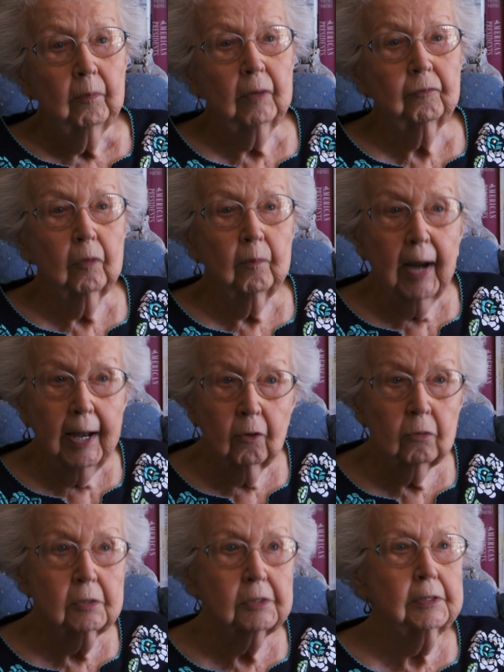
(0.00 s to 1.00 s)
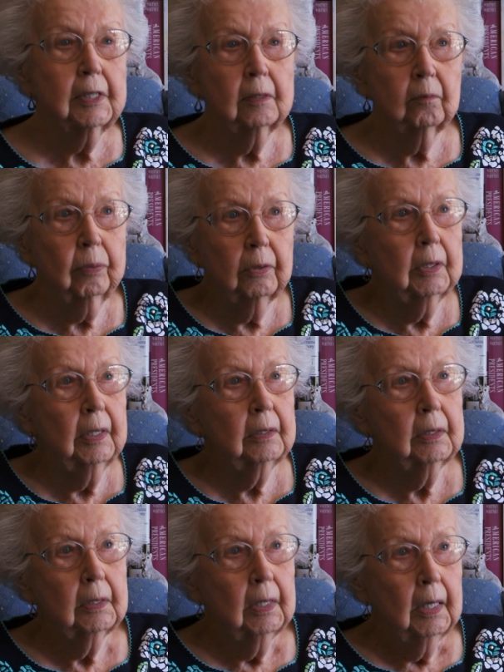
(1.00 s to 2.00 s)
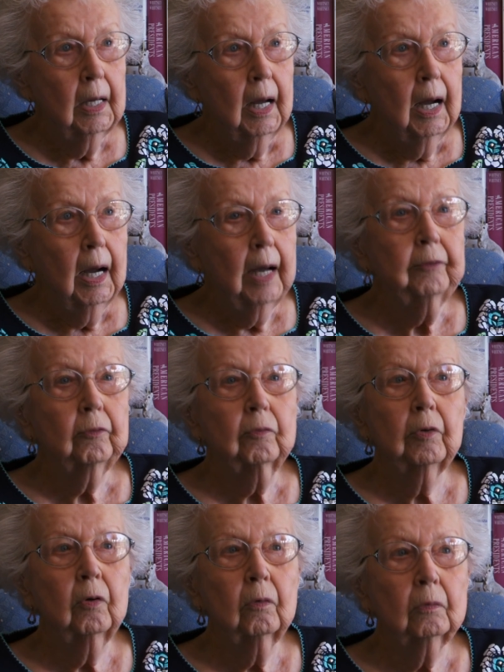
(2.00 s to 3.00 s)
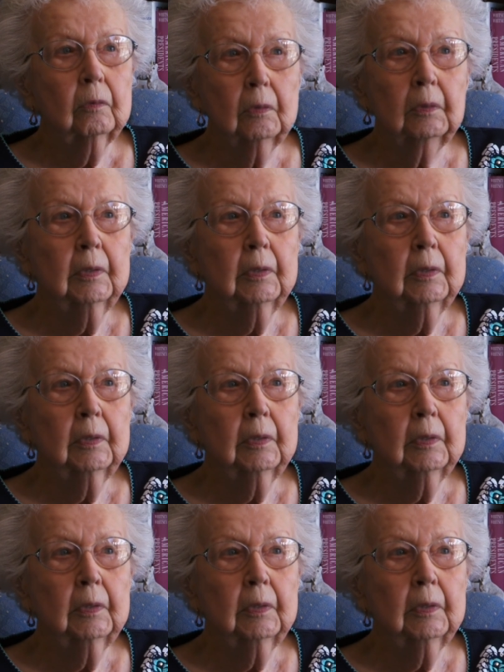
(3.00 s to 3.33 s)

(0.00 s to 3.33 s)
But from my own standpoint, I don't know.